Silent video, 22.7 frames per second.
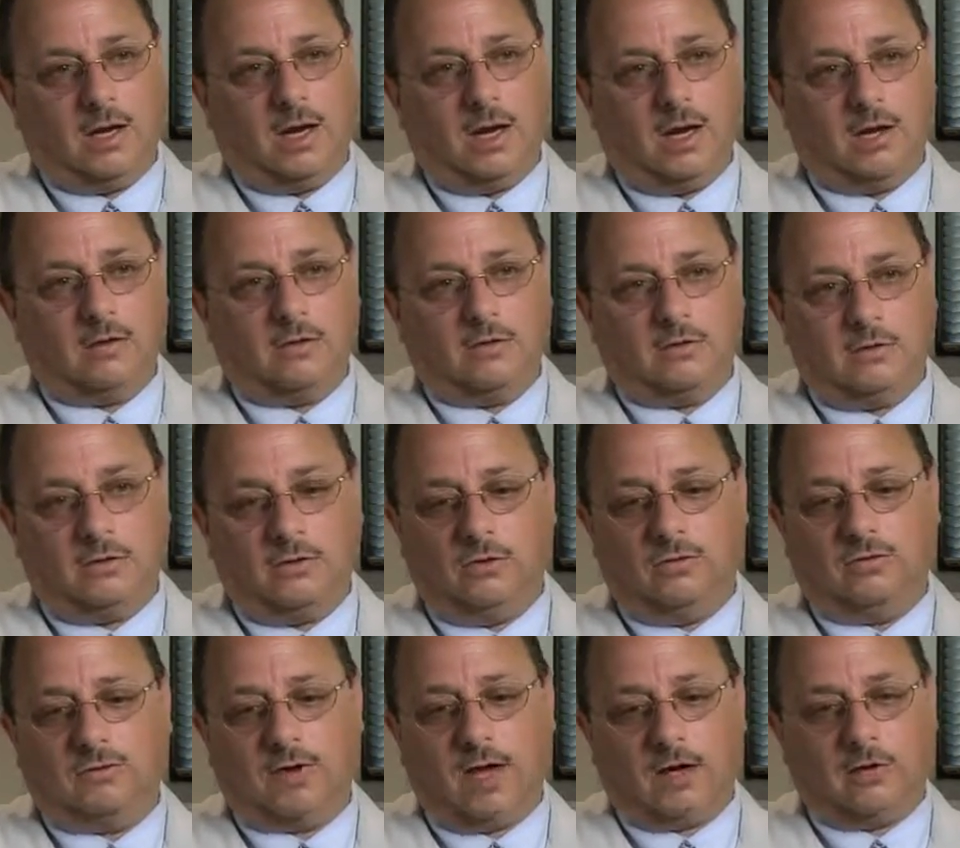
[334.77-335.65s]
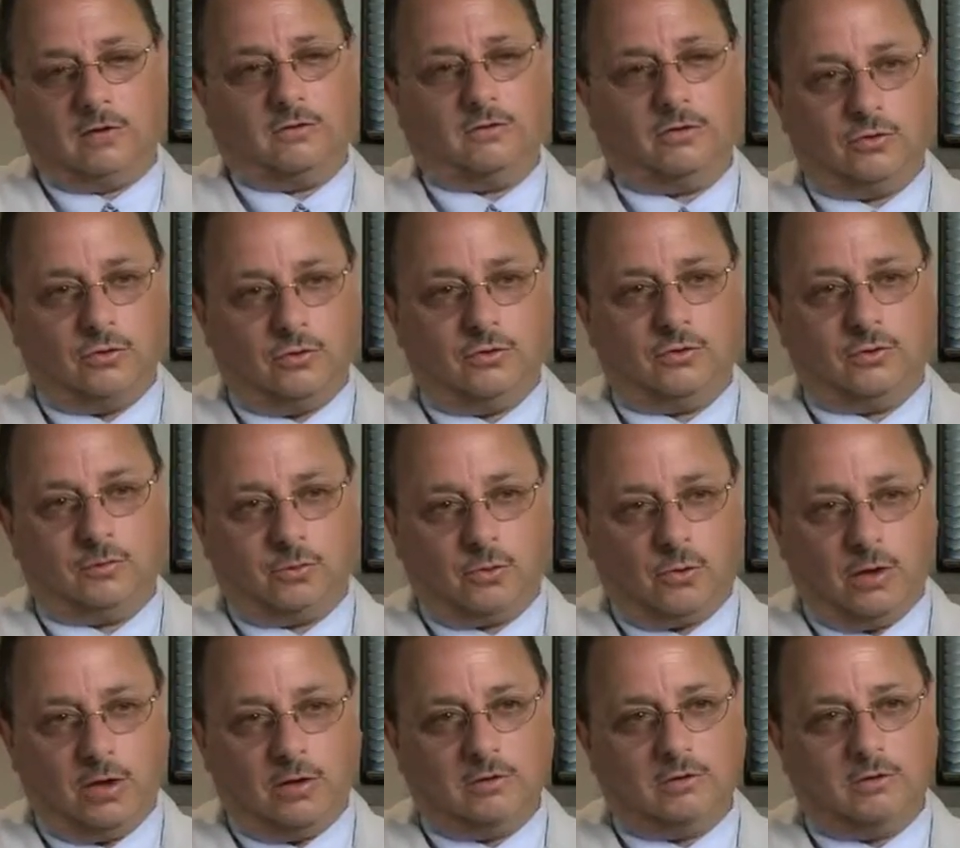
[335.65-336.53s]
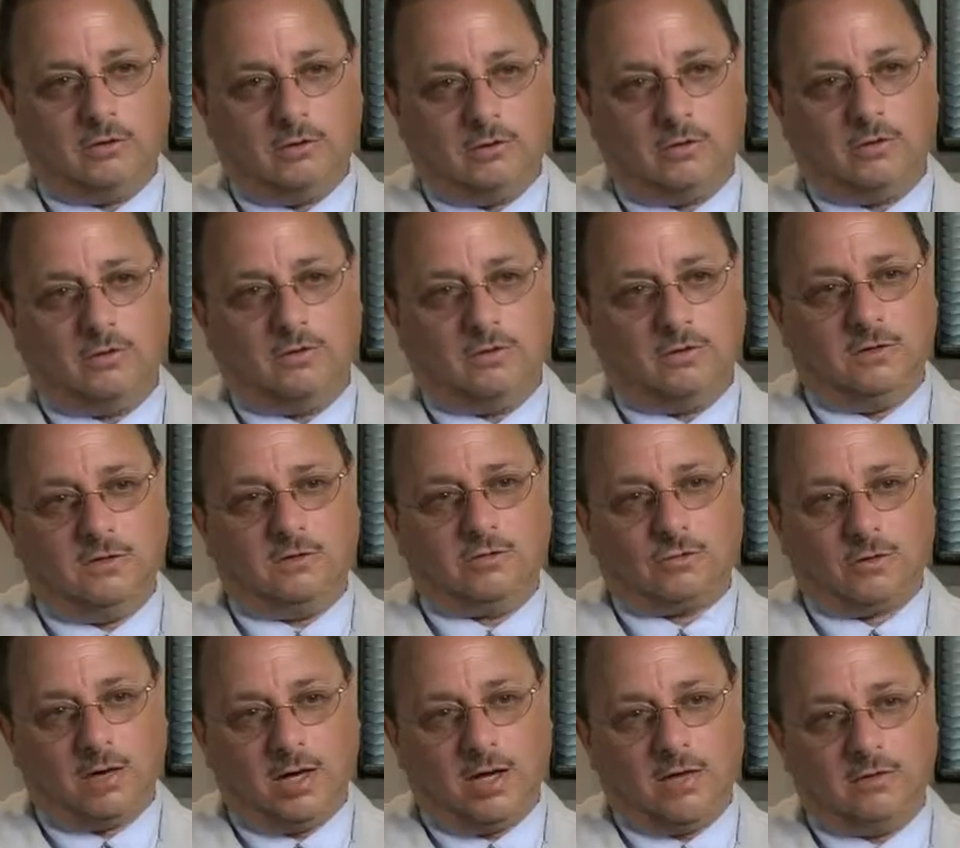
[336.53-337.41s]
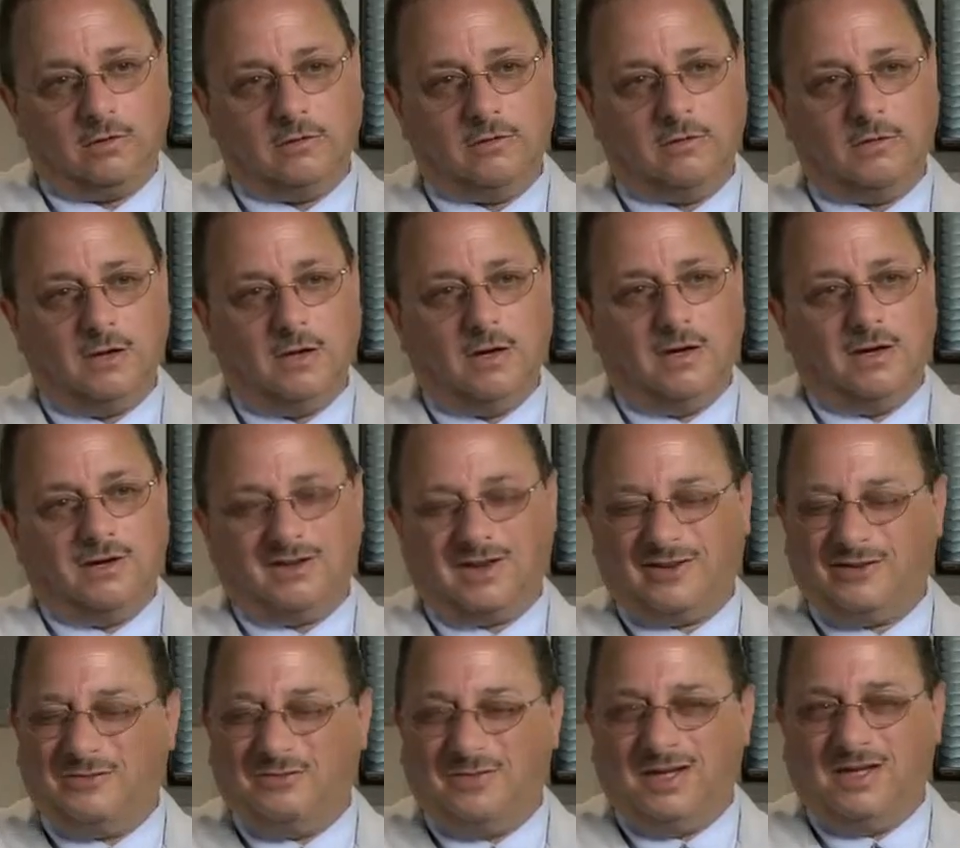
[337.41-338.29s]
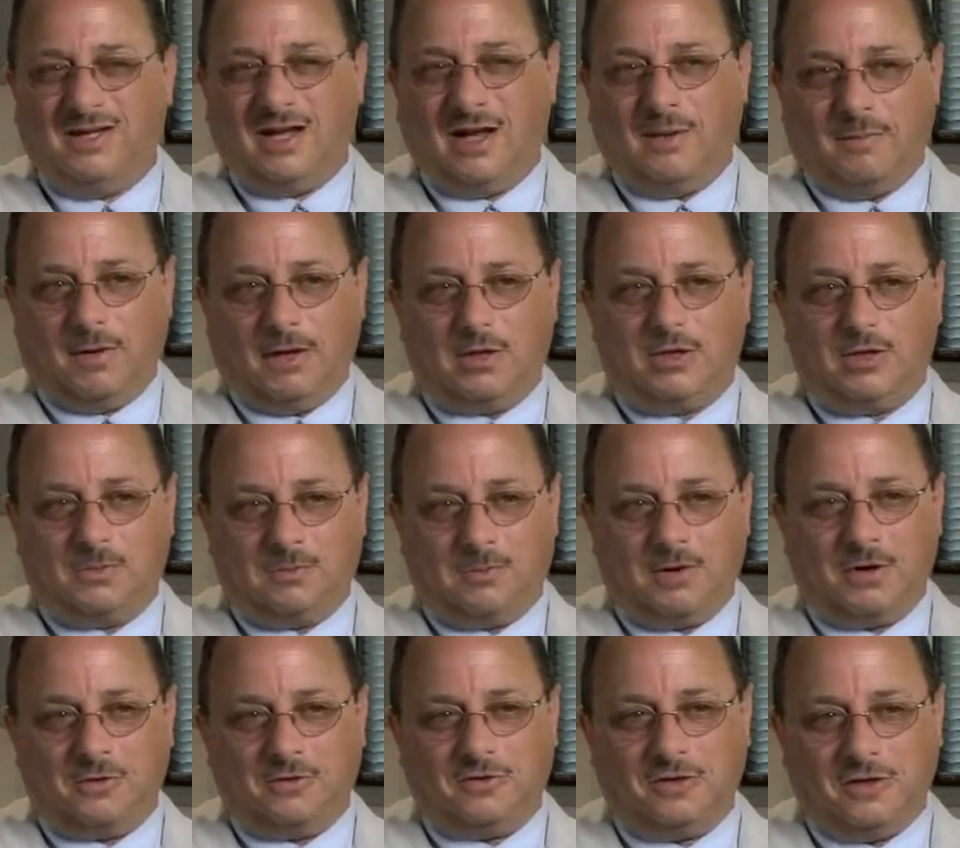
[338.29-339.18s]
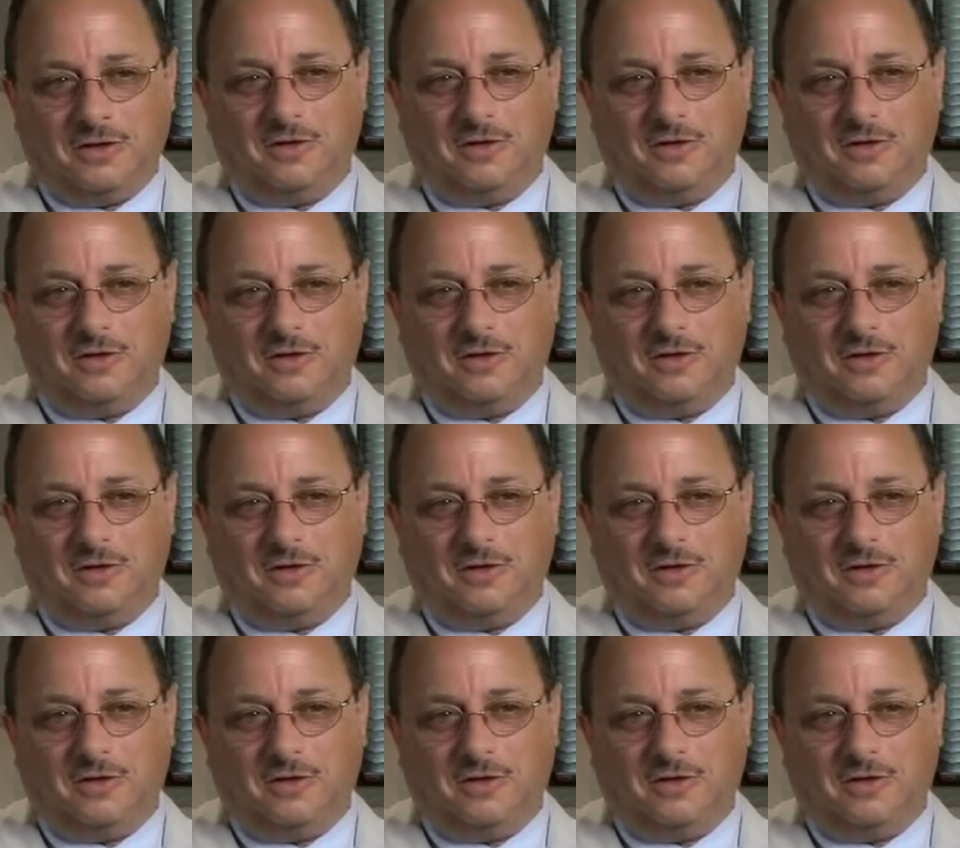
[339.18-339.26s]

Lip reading: and until you've got a series of points and you can see trends, it doesn't mean that much to parents.